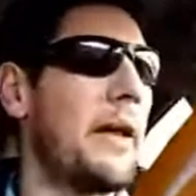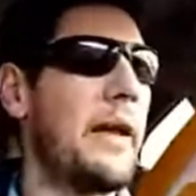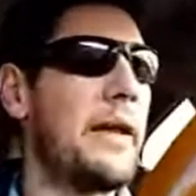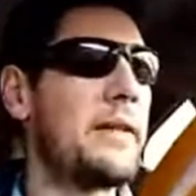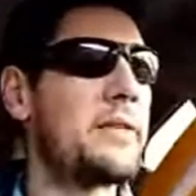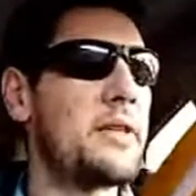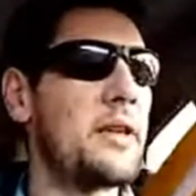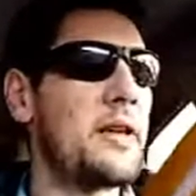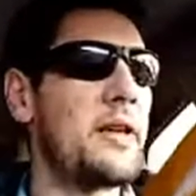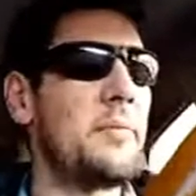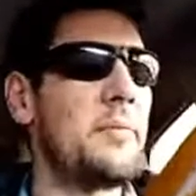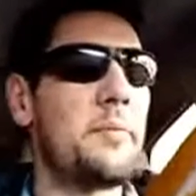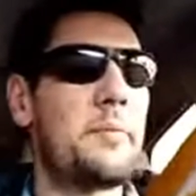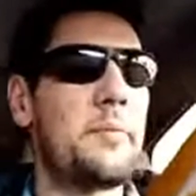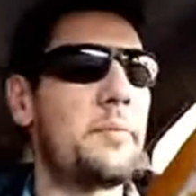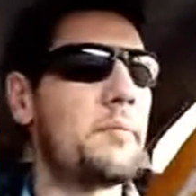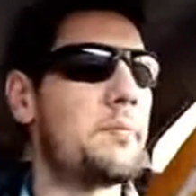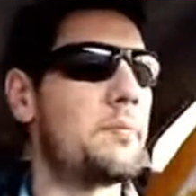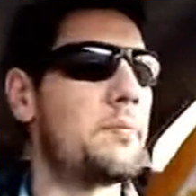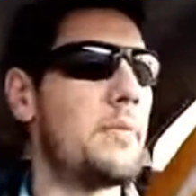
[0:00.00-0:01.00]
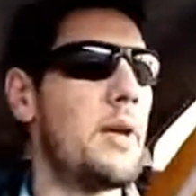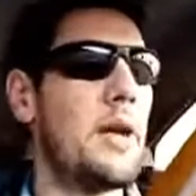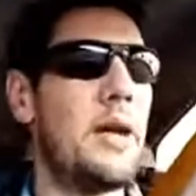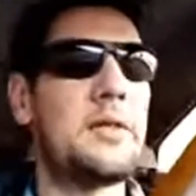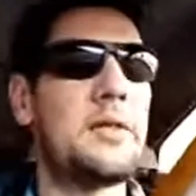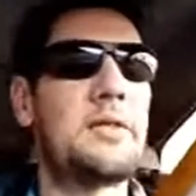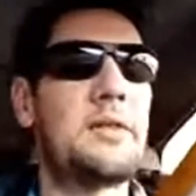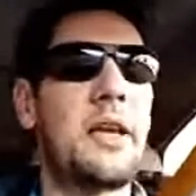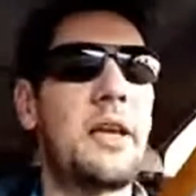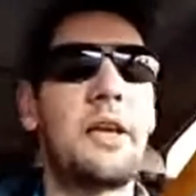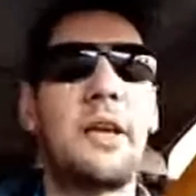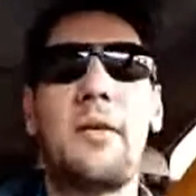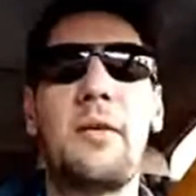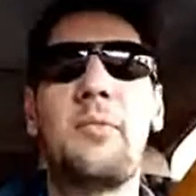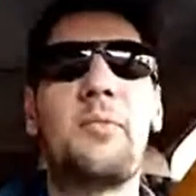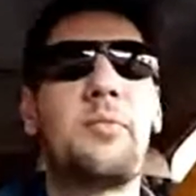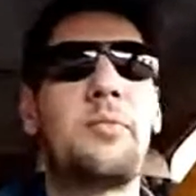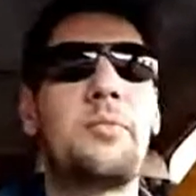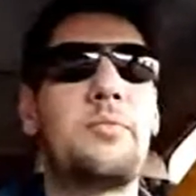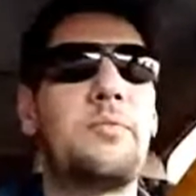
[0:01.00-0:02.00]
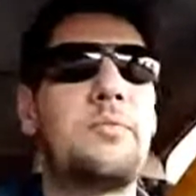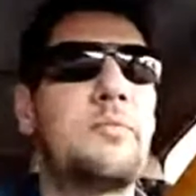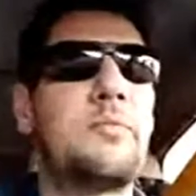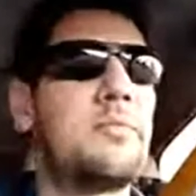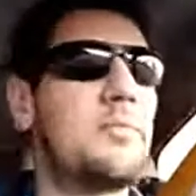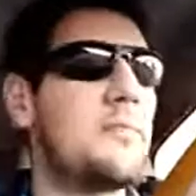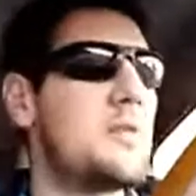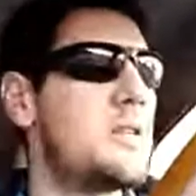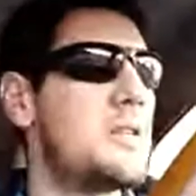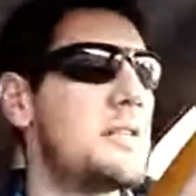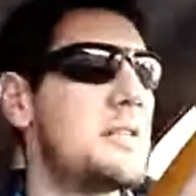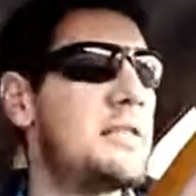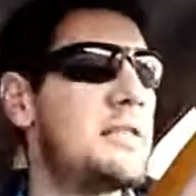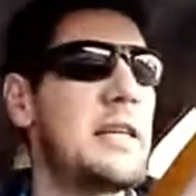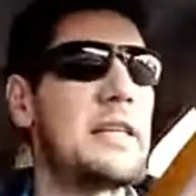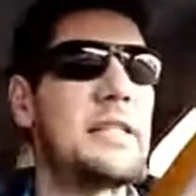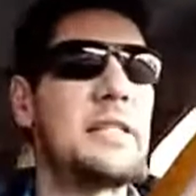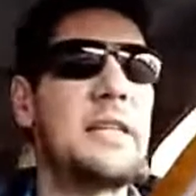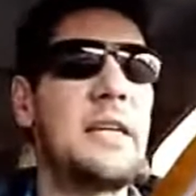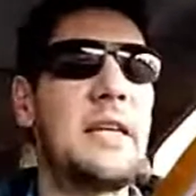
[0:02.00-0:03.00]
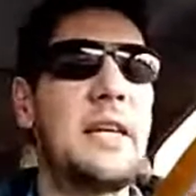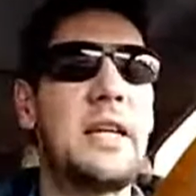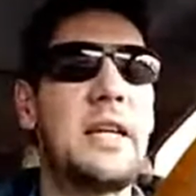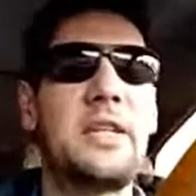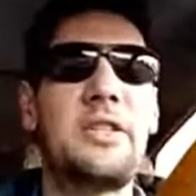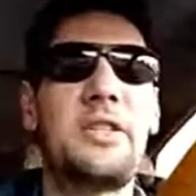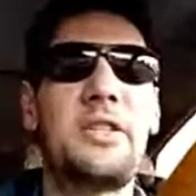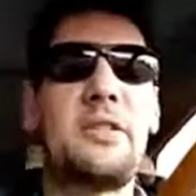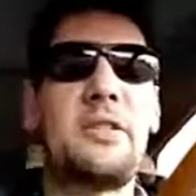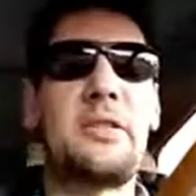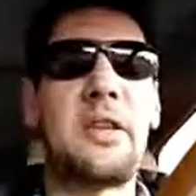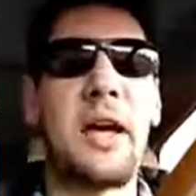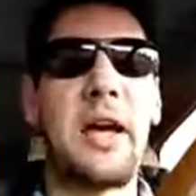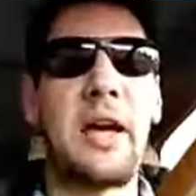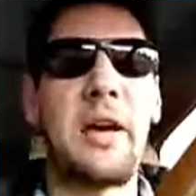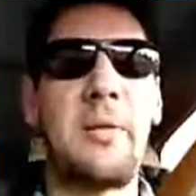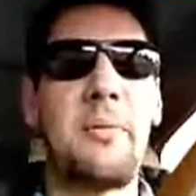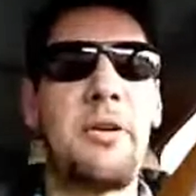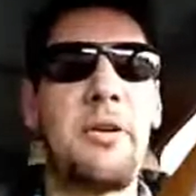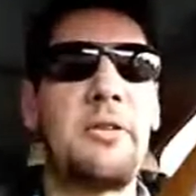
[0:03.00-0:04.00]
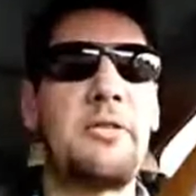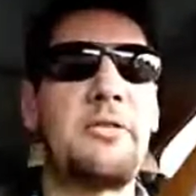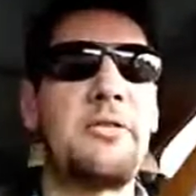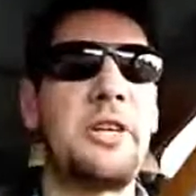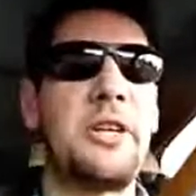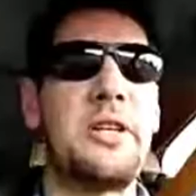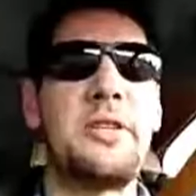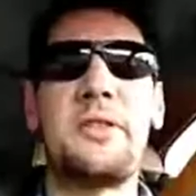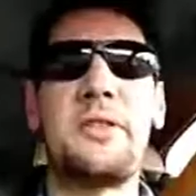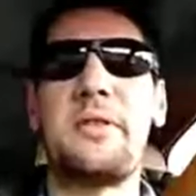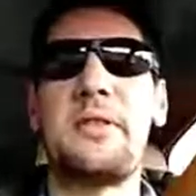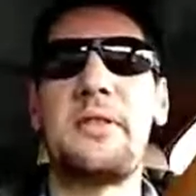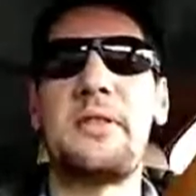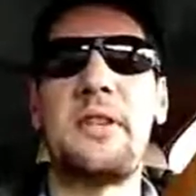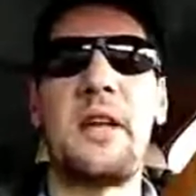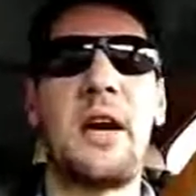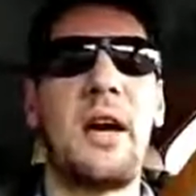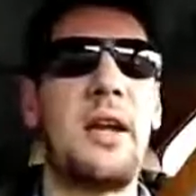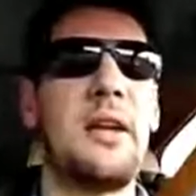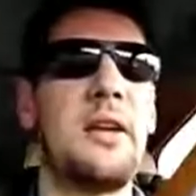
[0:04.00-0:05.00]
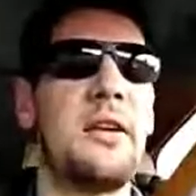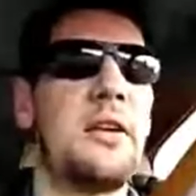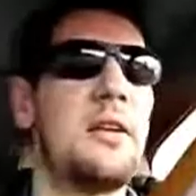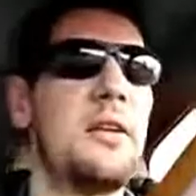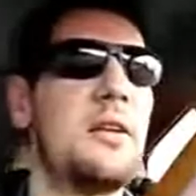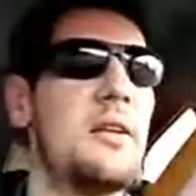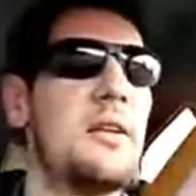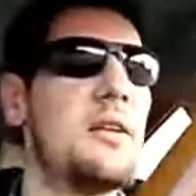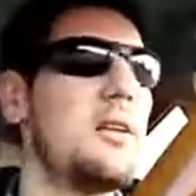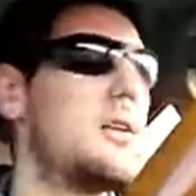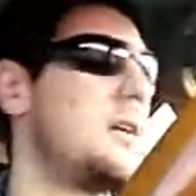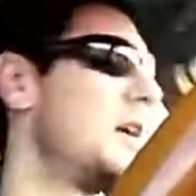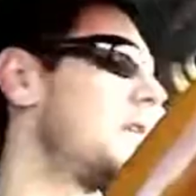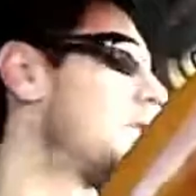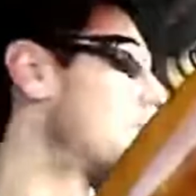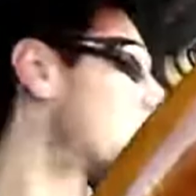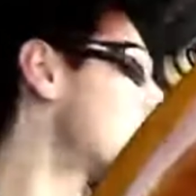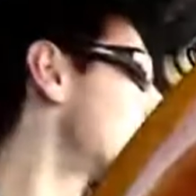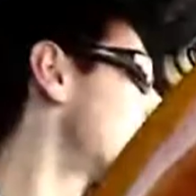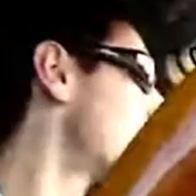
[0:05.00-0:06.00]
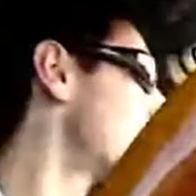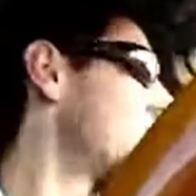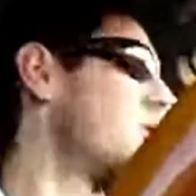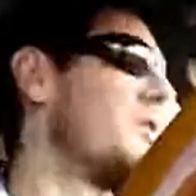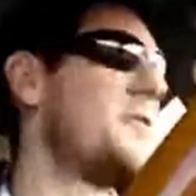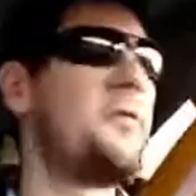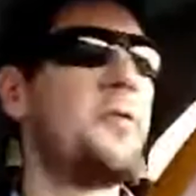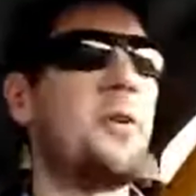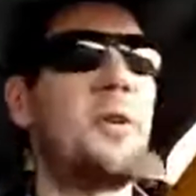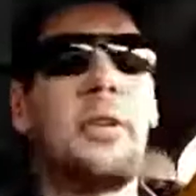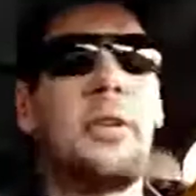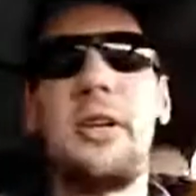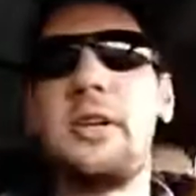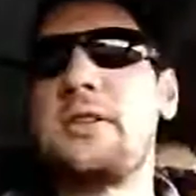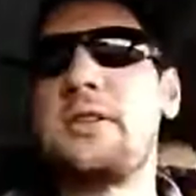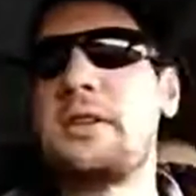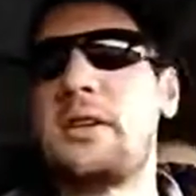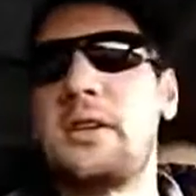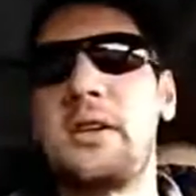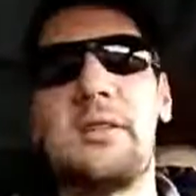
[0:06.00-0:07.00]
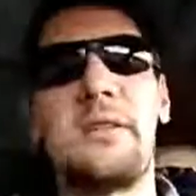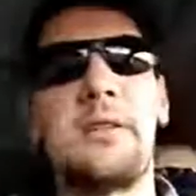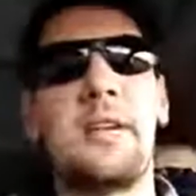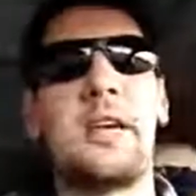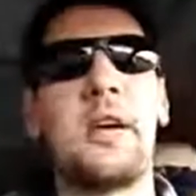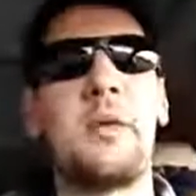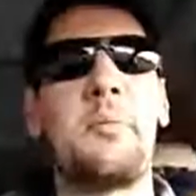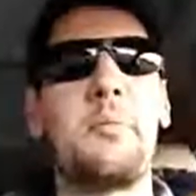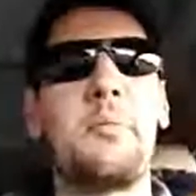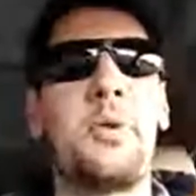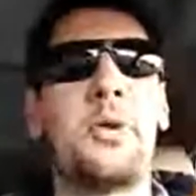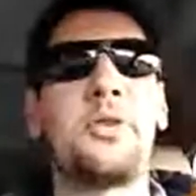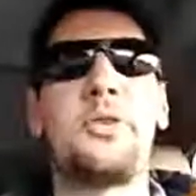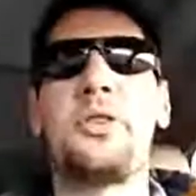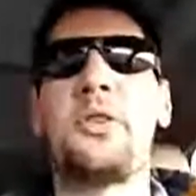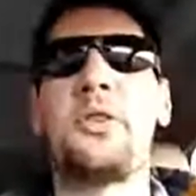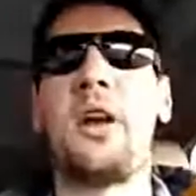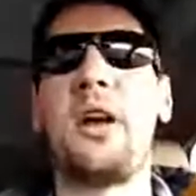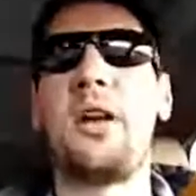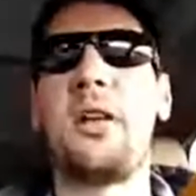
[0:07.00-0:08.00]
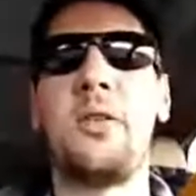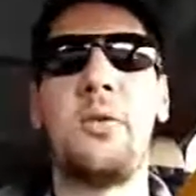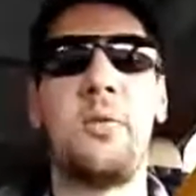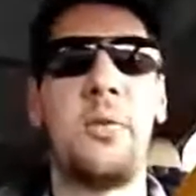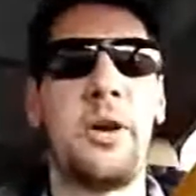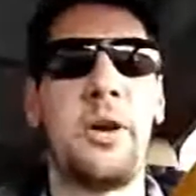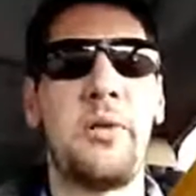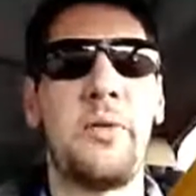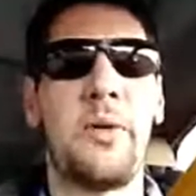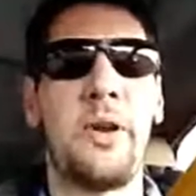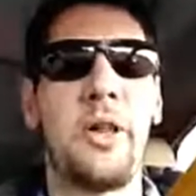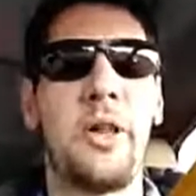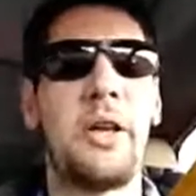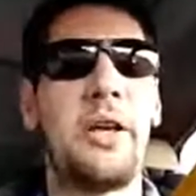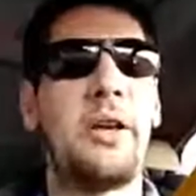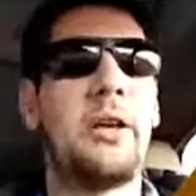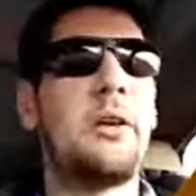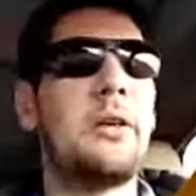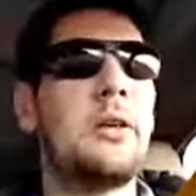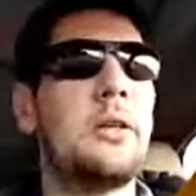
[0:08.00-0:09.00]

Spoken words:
it's like a 16-inch diameter tree, so it doesn't have enough foliage to get pushed around in the wind, really.